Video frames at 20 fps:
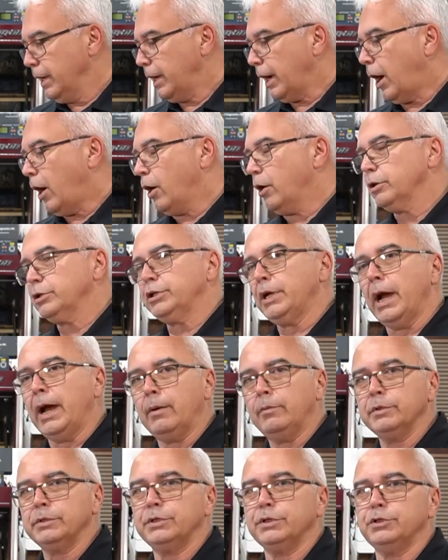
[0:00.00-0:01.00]
Our
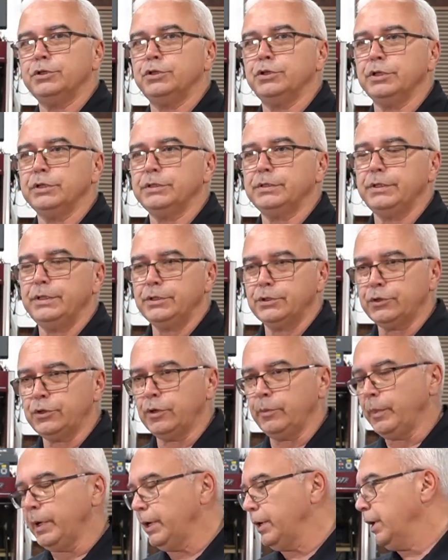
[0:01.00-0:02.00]
job is to just
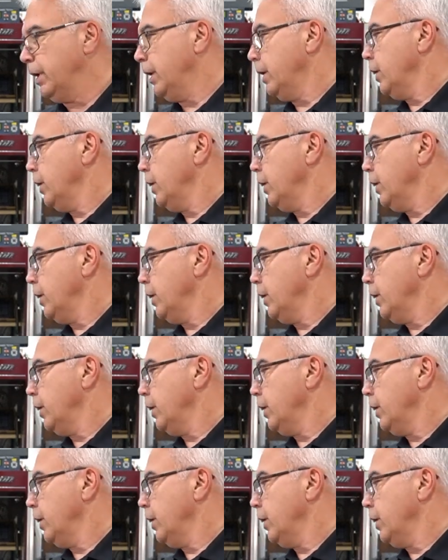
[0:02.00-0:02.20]
determine